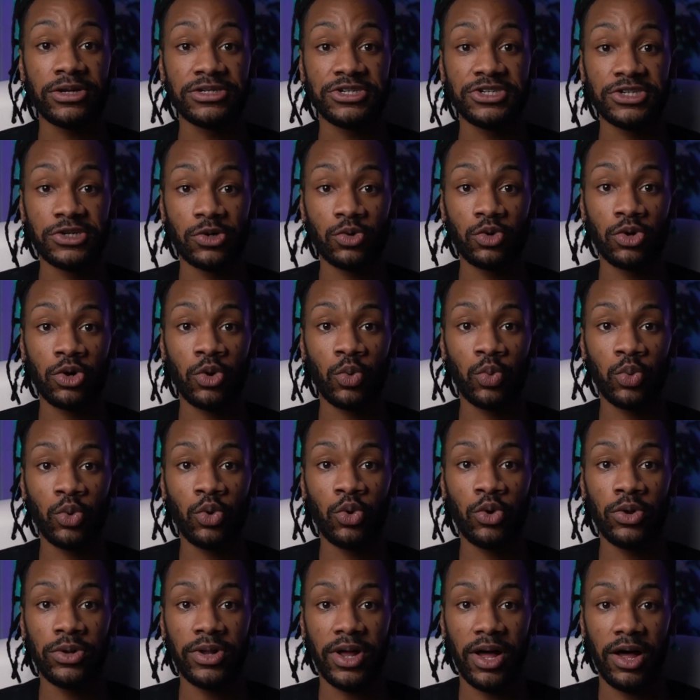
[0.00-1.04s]
general
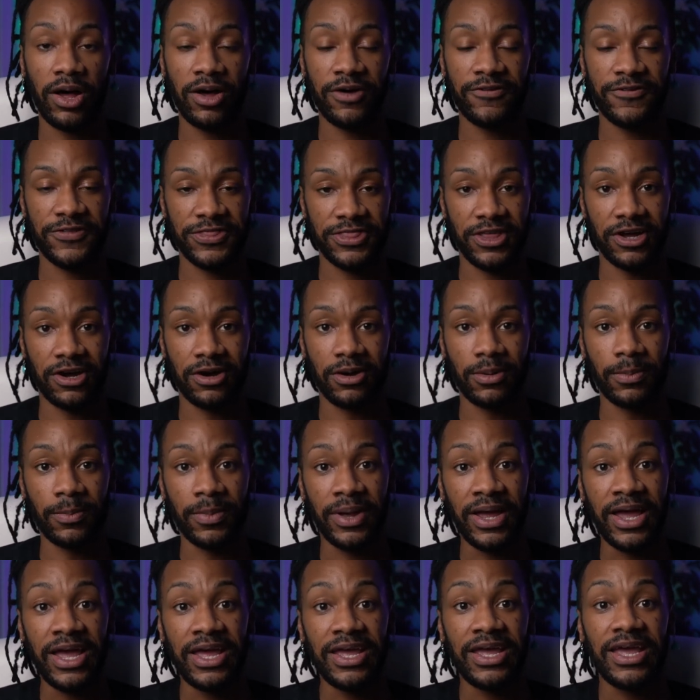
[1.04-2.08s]
rule of thumb.